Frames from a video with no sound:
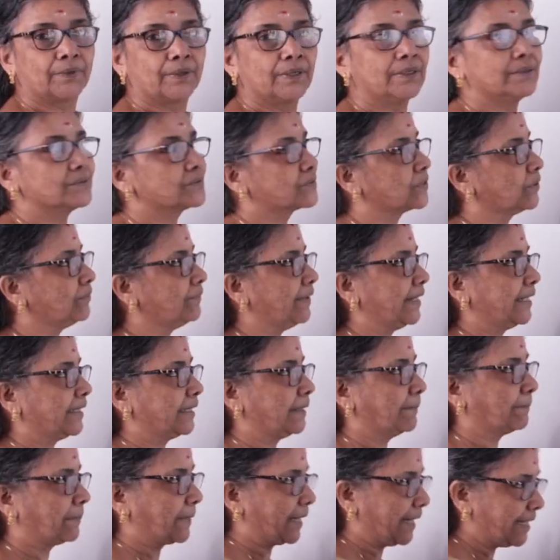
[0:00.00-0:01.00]
So when
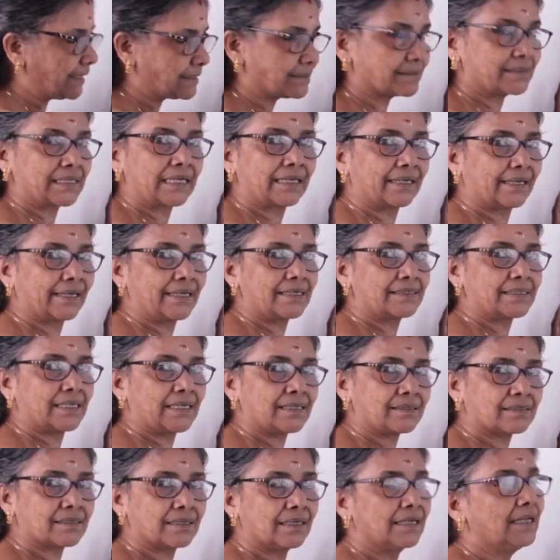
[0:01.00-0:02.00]
the price
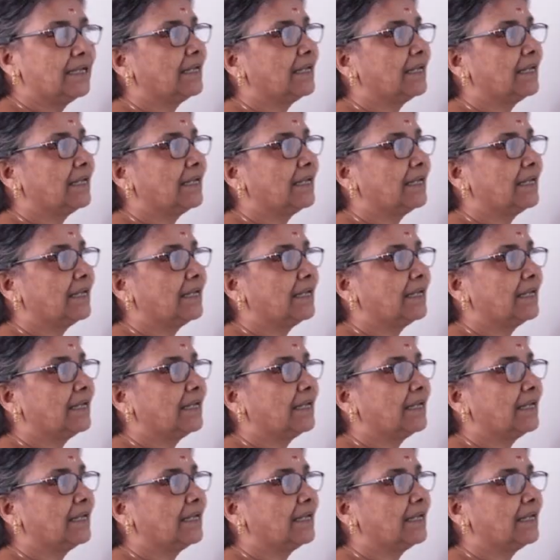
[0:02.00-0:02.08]
decreases,